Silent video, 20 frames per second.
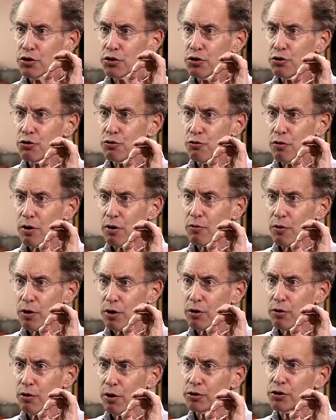to what
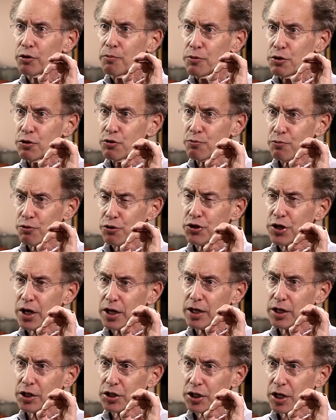are called immune
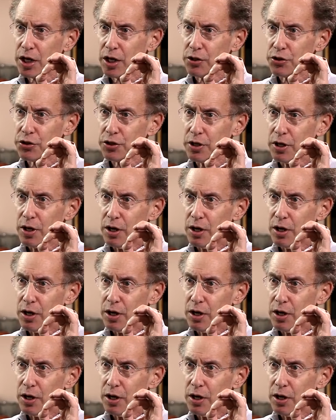presenting cells